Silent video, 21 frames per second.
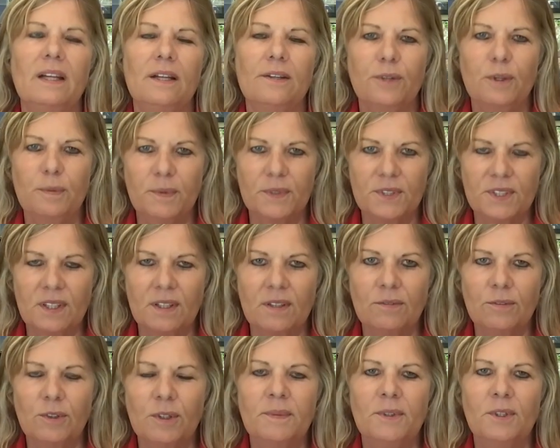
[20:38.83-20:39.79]
83%
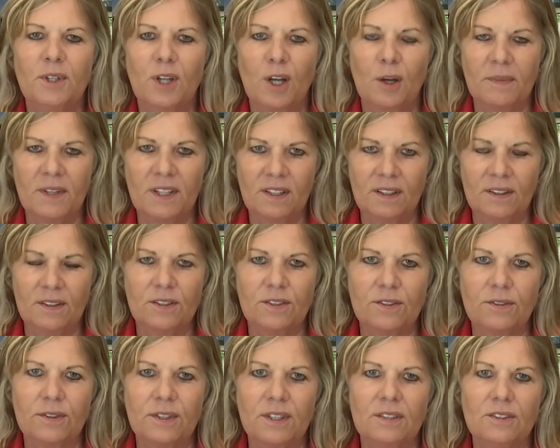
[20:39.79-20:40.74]
of women who come into the
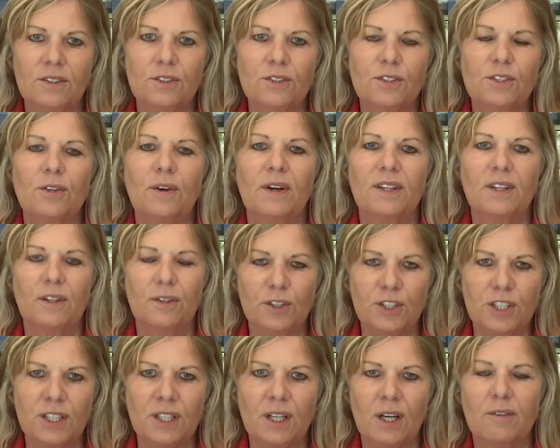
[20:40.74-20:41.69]
industry do so at the
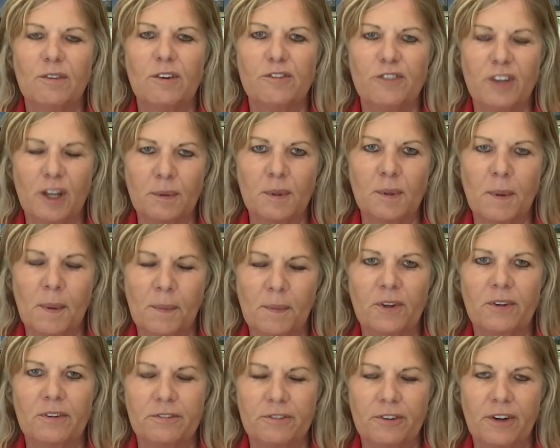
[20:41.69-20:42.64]
urging of a family
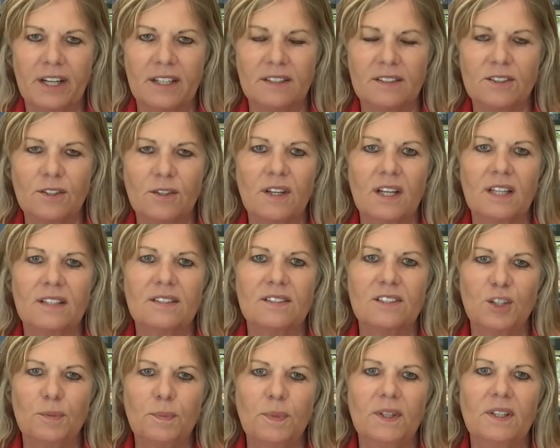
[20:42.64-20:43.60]
member or friend. So that's
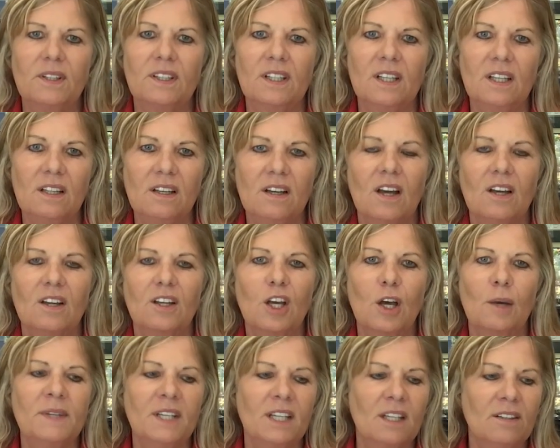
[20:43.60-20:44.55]
typically
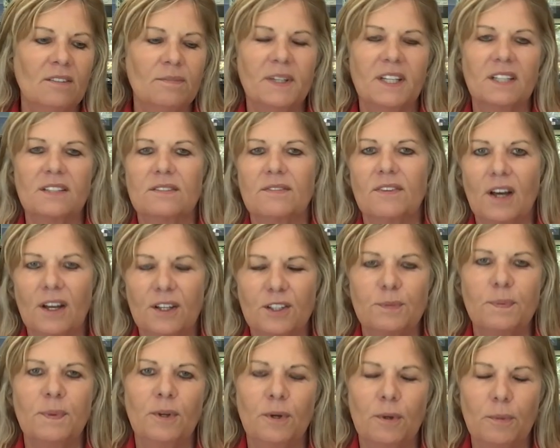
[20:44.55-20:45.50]
coming in because of a
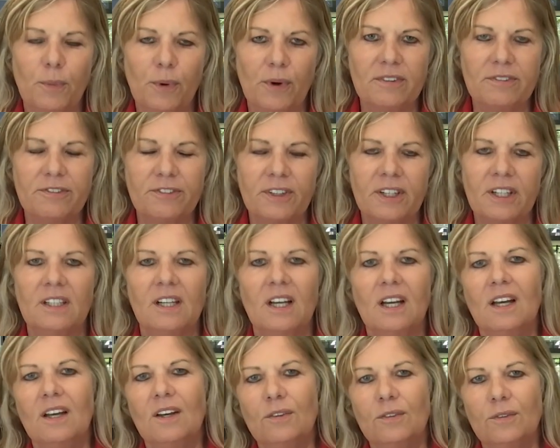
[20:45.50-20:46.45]
husband or a boyfriend.
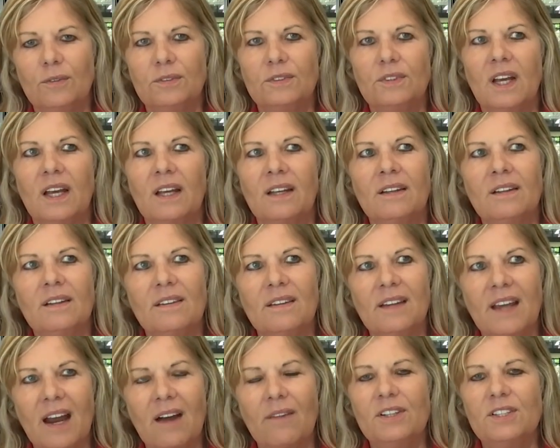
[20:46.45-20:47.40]
And
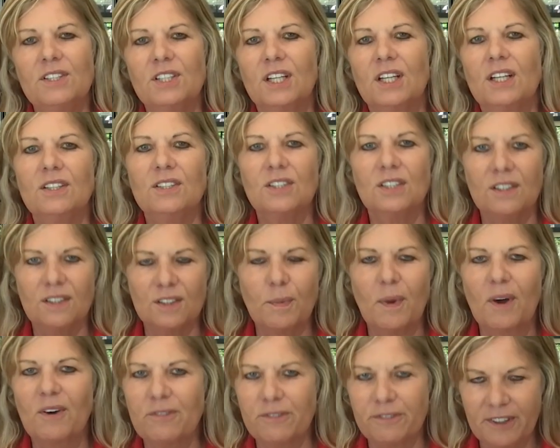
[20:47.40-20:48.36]
the average age is
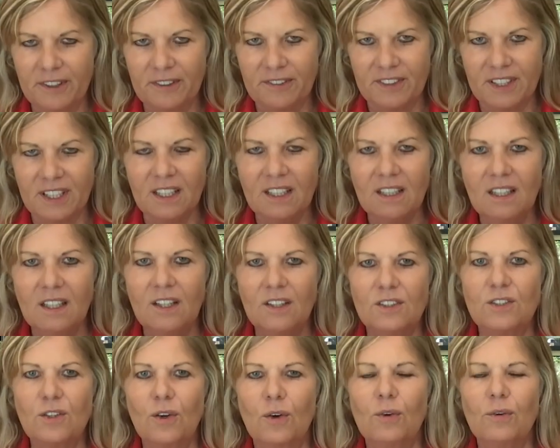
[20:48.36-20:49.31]
about 50.
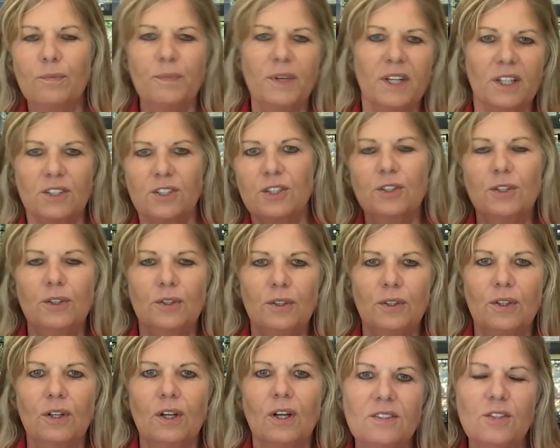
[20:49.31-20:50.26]
So picture
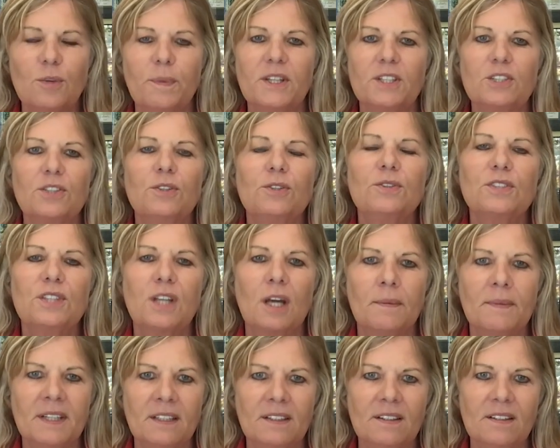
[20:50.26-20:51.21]
who's
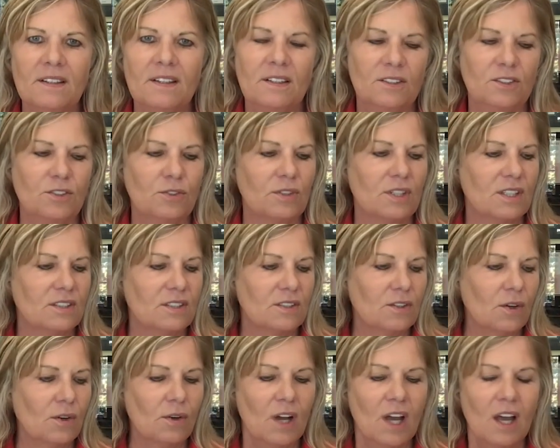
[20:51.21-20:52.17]
coming into the industry.
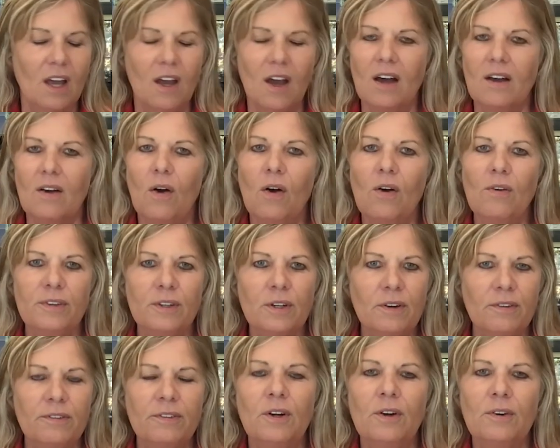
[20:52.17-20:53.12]
So over and
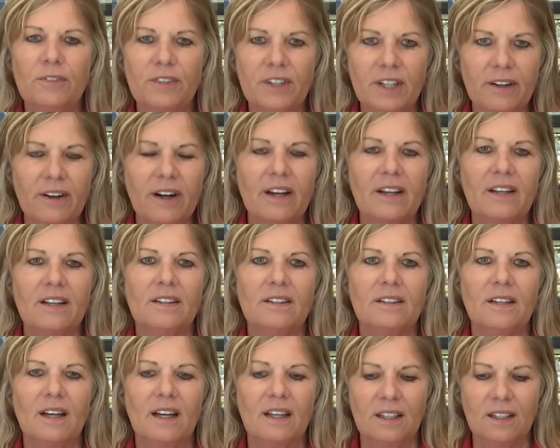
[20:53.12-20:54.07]
over and over here,
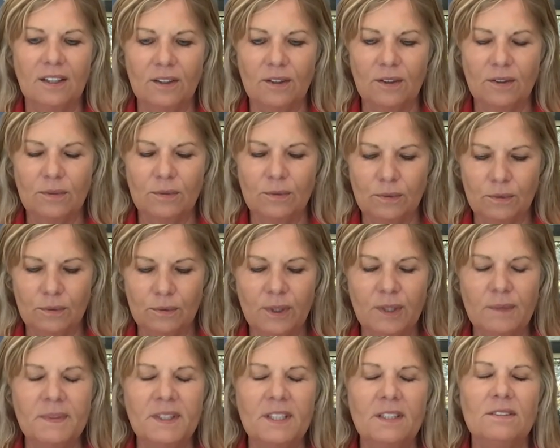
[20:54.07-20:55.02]
I hear
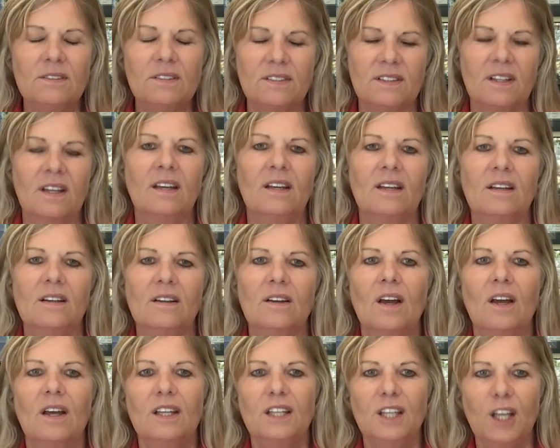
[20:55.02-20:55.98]
women saying,
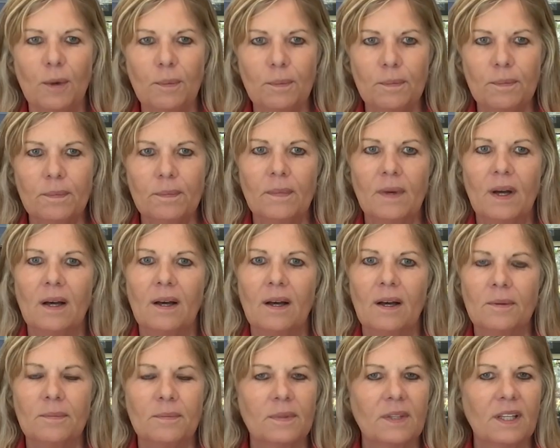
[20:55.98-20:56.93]
"Yep,
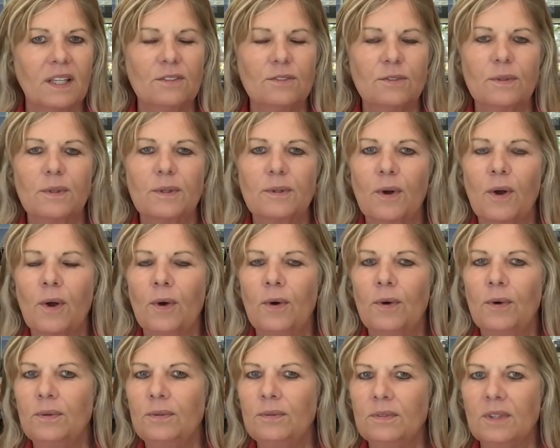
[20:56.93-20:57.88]
kids are
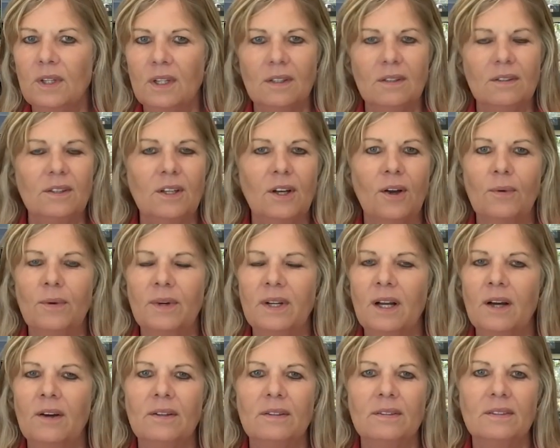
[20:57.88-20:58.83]
grown. Went
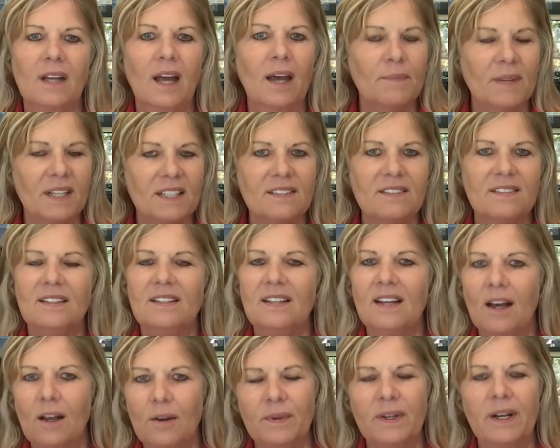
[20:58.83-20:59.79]
out, got my
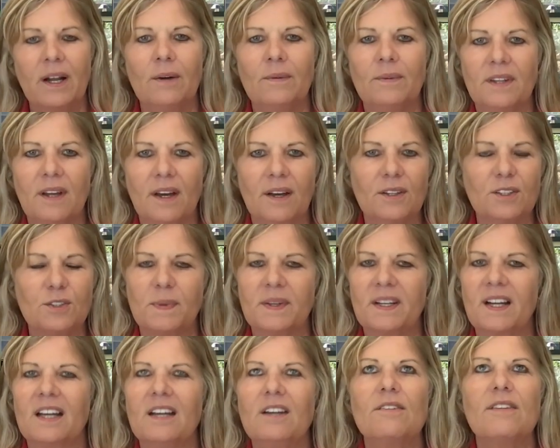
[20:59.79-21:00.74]
CDL, went out with a
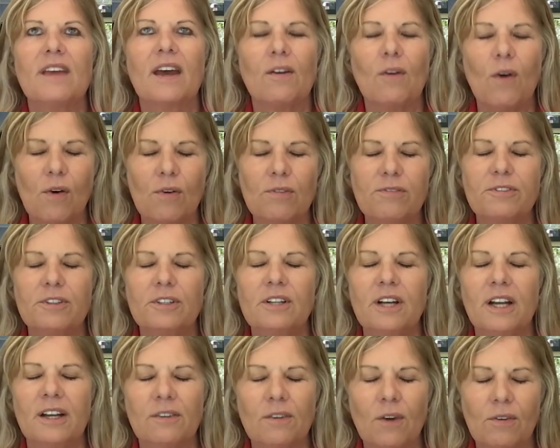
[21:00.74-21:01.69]
husband." I hear that
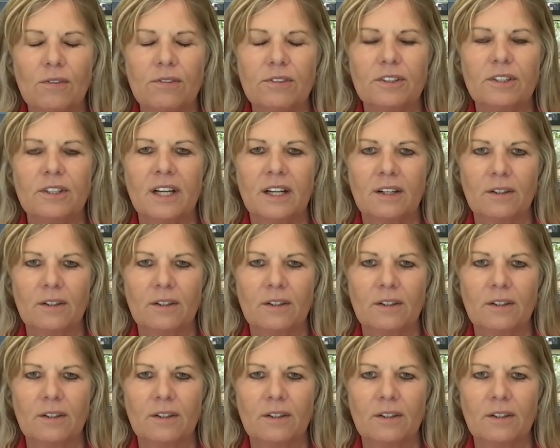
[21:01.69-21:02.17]
over and over